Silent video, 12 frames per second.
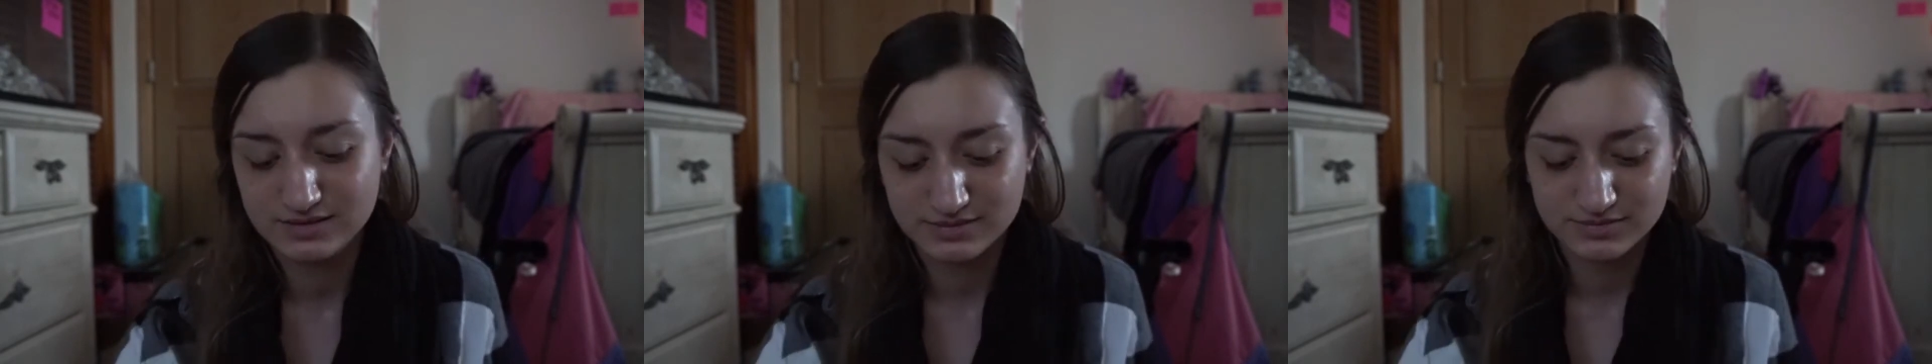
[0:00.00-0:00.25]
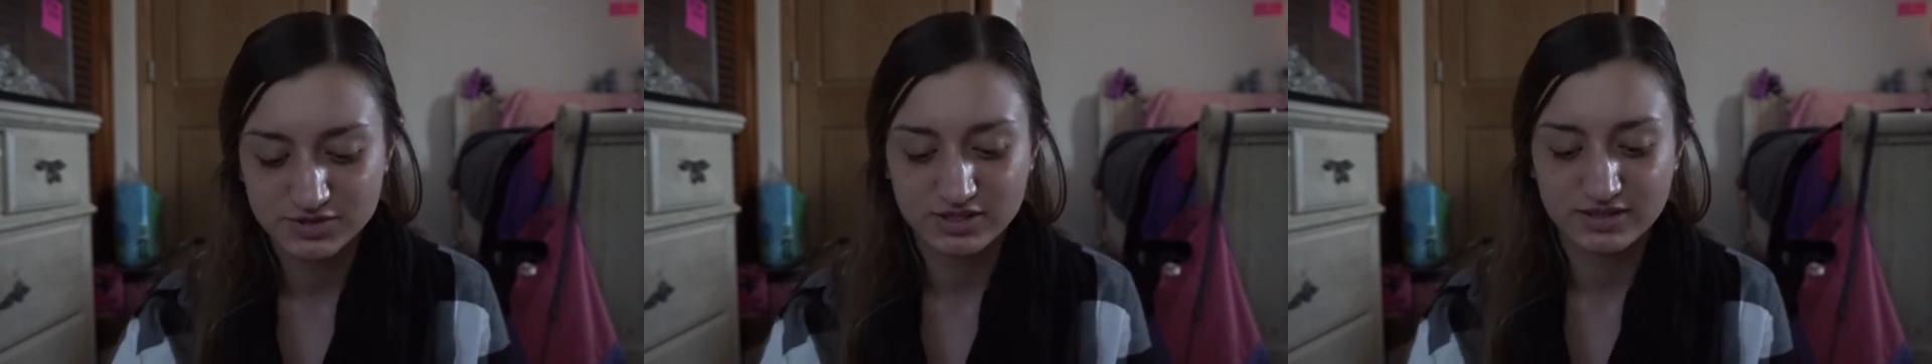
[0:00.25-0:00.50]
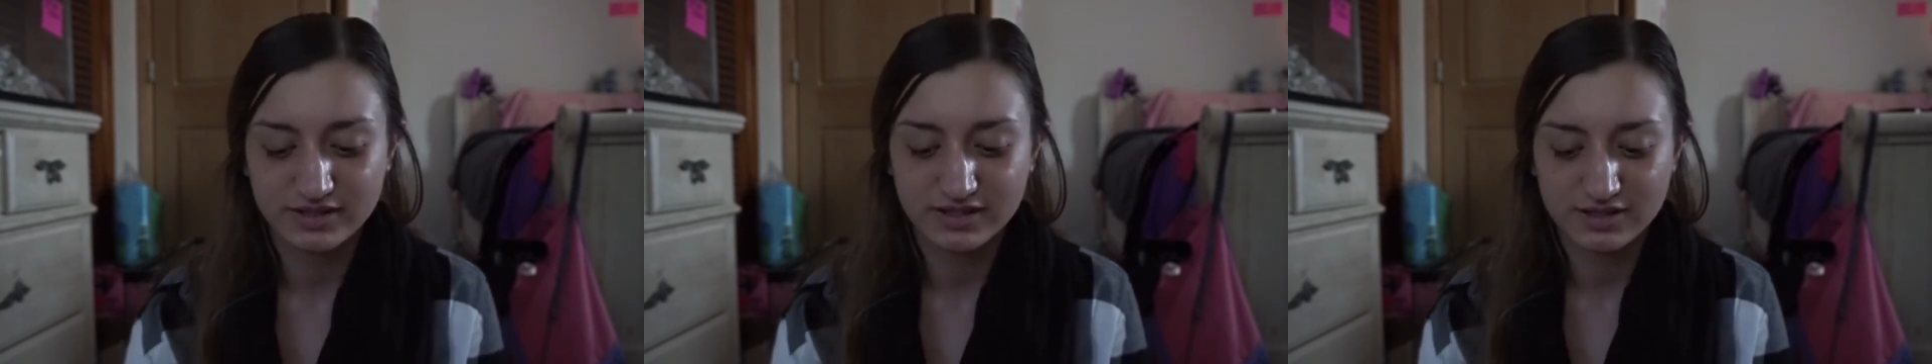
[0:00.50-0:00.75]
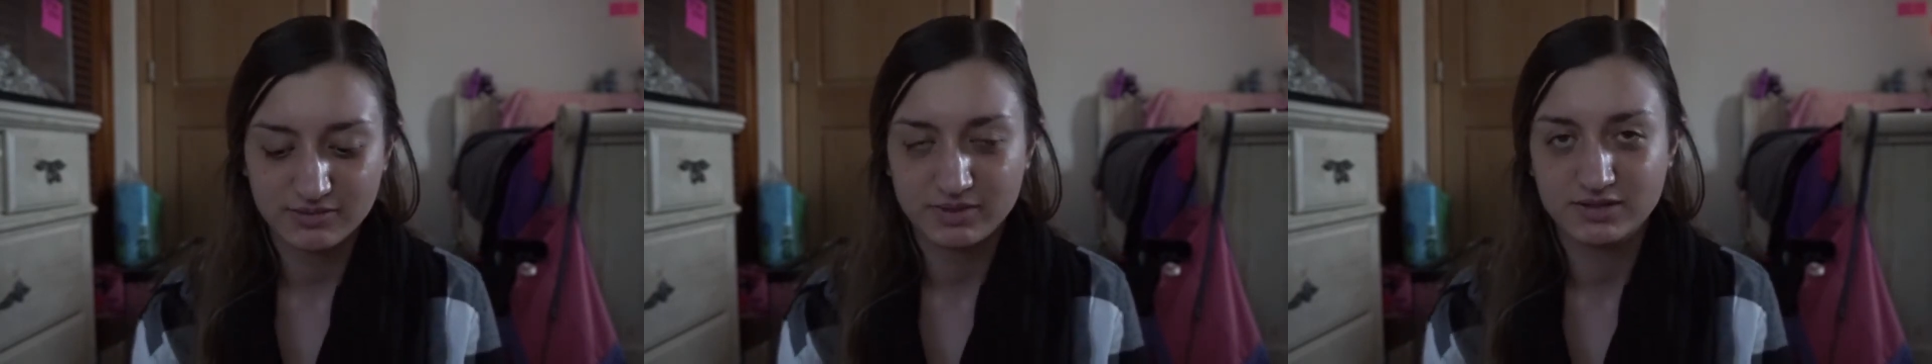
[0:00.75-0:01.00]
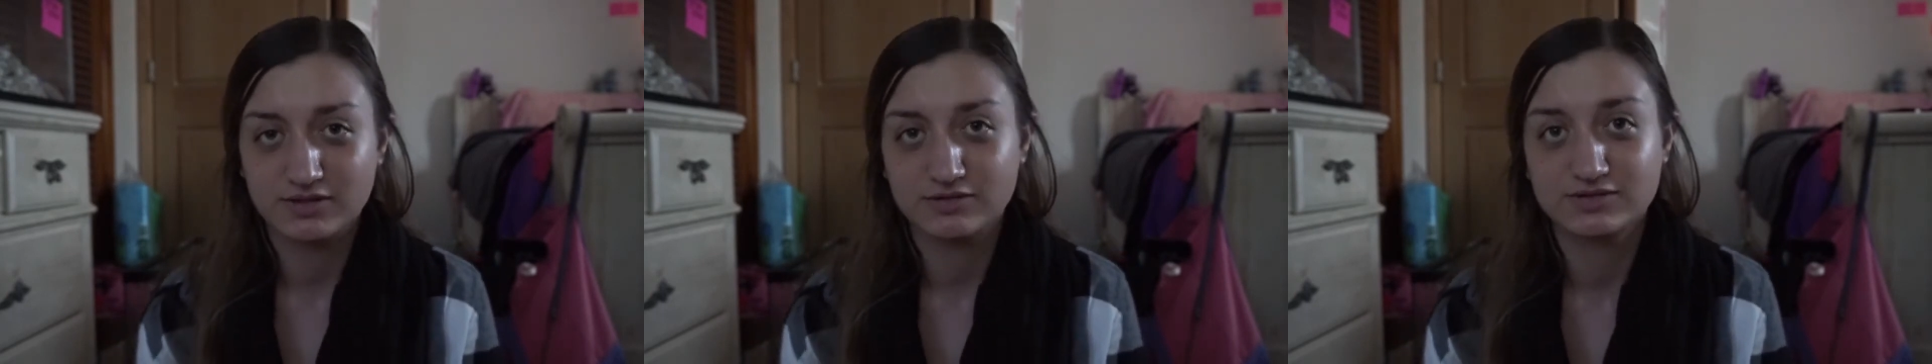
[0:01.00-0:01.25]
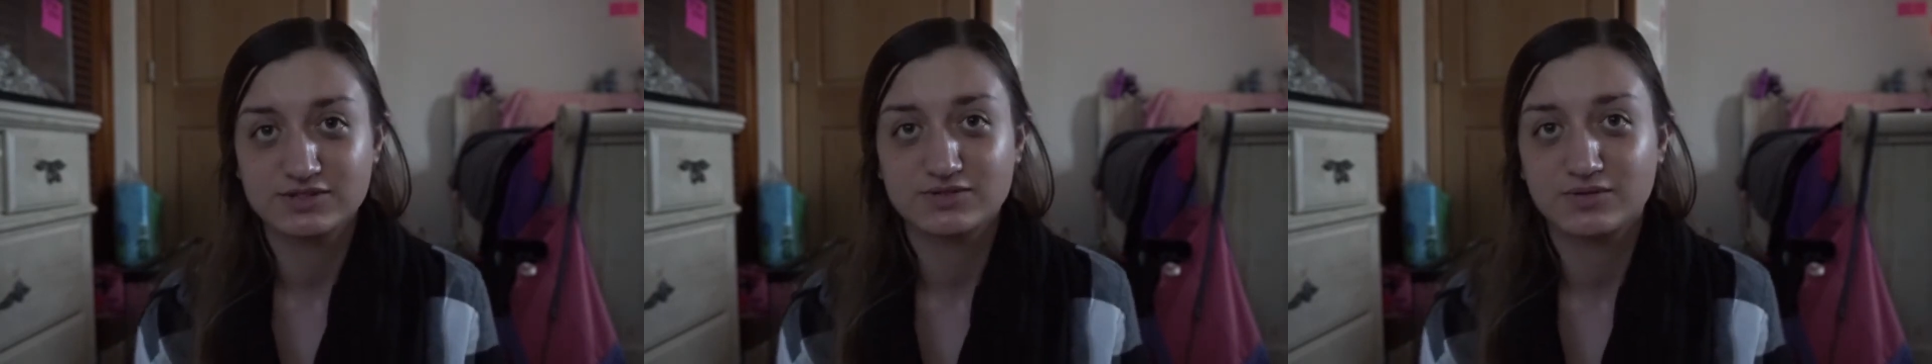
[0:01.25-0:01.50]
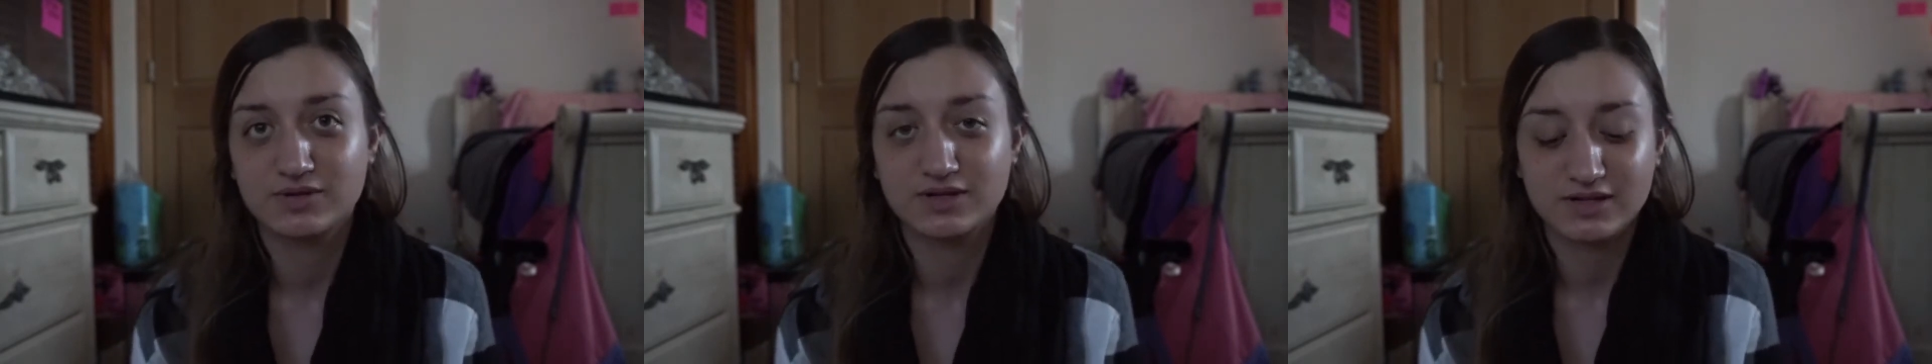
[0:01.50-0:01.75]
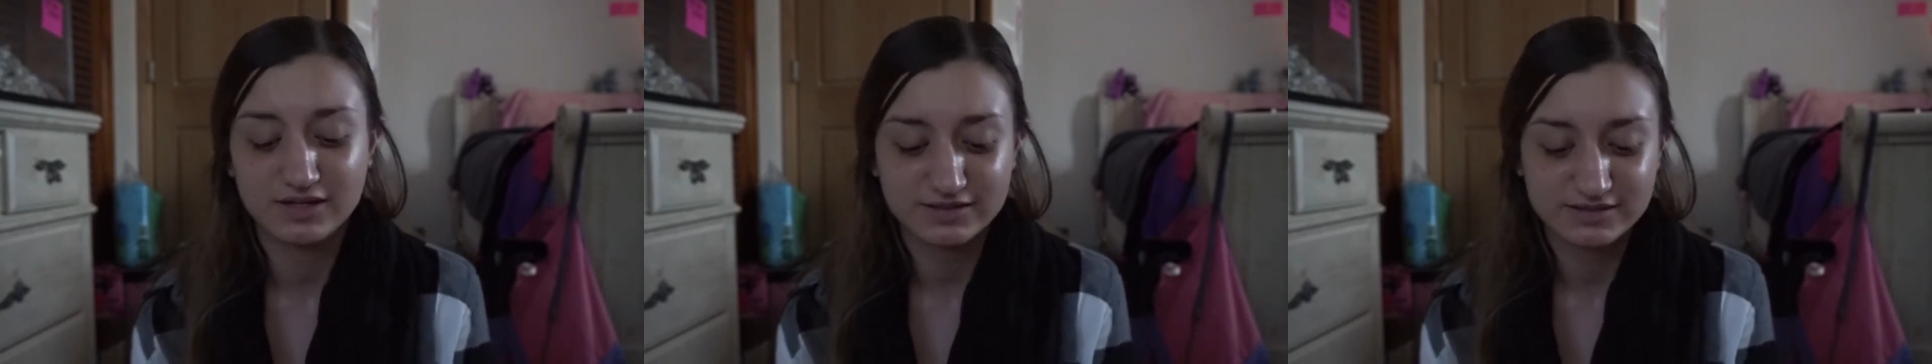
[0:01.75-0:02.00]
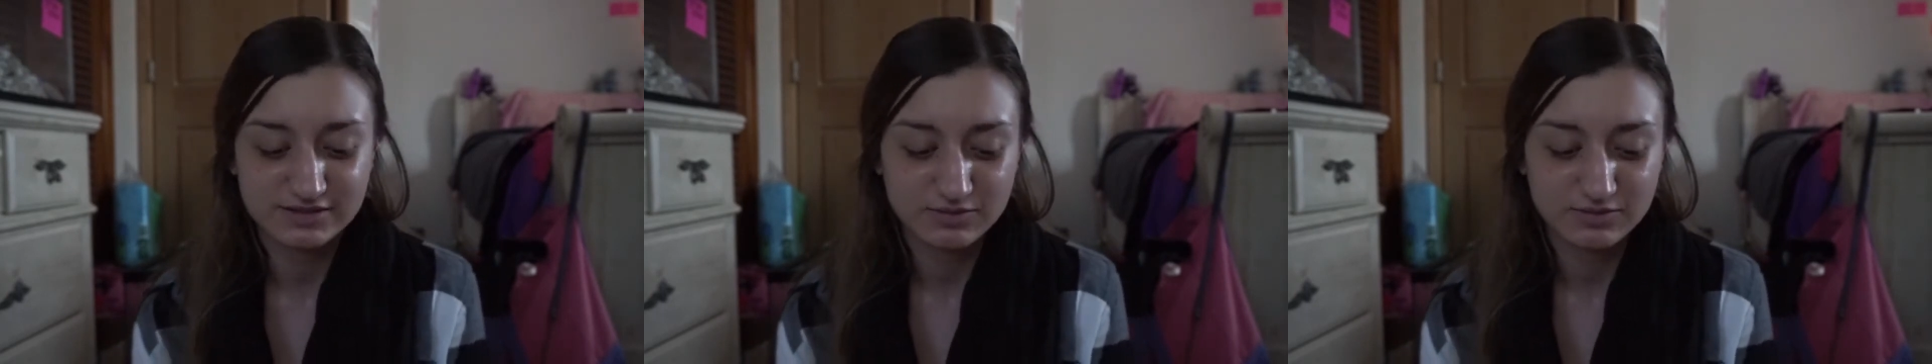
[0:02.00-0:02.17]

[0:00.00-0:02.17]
I'm trying to like get my notes organized.